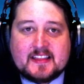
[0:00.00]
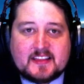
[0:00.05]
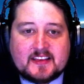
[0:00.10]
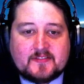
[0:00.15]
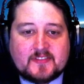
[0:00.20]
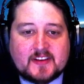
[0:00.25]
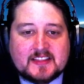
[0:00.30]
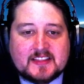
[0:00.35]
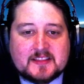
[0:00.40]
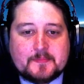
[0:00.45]

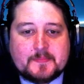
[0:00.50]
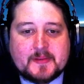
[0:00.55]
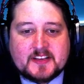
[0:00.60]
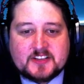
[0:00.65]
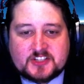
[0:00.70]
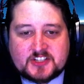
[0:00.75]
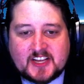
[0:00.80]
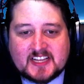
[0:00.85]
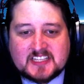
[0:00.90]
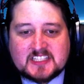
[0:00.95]
They've got the
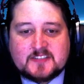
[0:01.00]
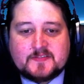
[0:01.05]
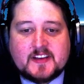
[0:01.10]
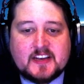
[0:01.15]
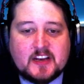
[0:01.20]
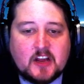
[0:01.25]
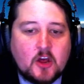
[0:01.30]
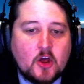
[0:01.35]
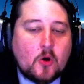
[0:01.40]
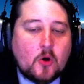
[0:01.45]
best chance of
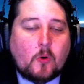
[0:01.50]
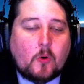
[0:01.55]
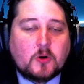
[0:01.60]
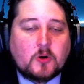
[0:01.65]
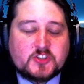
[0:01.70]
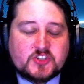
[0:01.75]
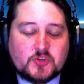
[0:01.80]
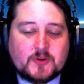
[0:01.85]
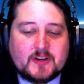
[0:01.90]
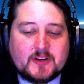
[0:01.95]
it,
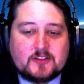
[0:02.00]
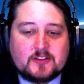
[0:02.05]
or so it